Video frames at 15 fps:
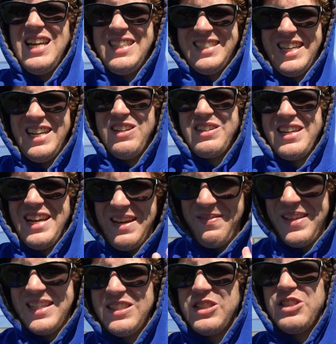said, okay, if
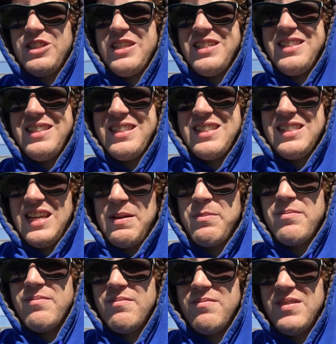that's good,
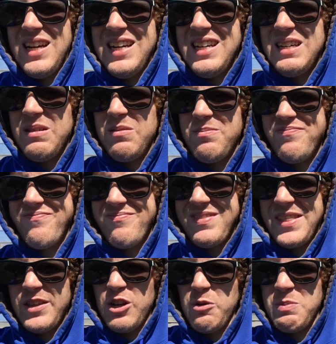because my
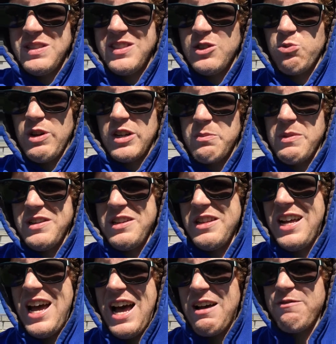therapist is recommending
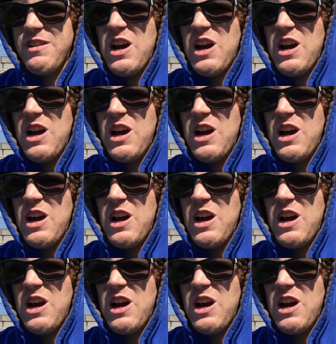a half